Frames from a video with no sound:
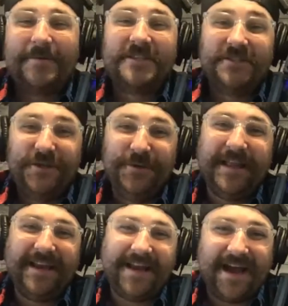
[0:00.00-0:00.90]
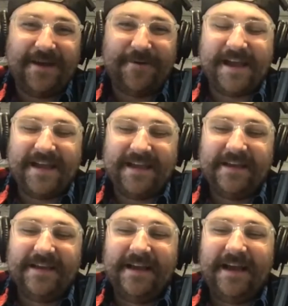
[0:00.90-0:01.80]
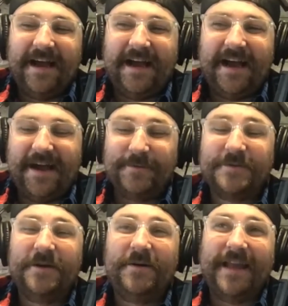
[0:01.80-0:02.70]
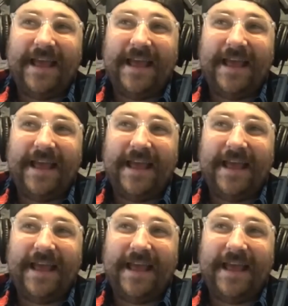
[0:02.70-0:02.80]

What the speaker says: a 2-lane highway. I was going 80.